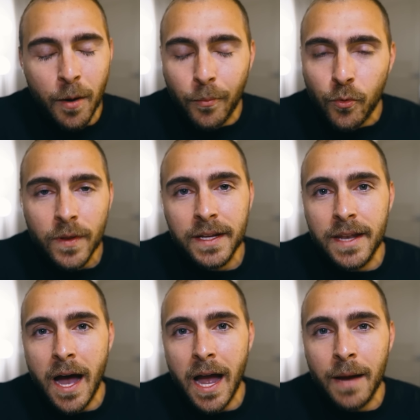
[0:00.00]
I'm really
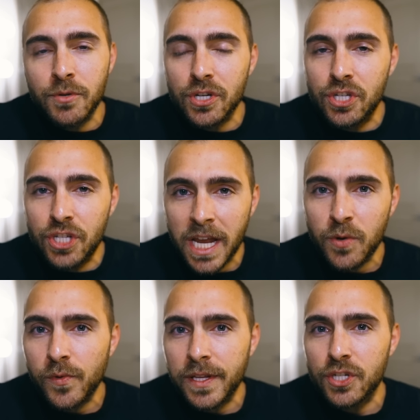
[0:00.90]
not. I'm just
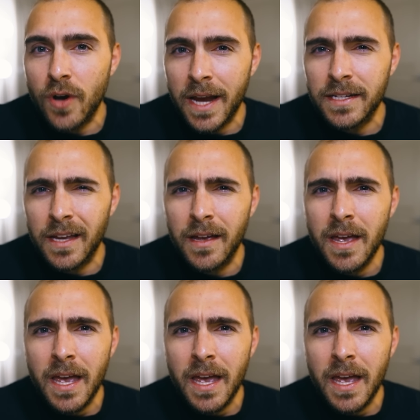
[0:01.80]
genuinely trying to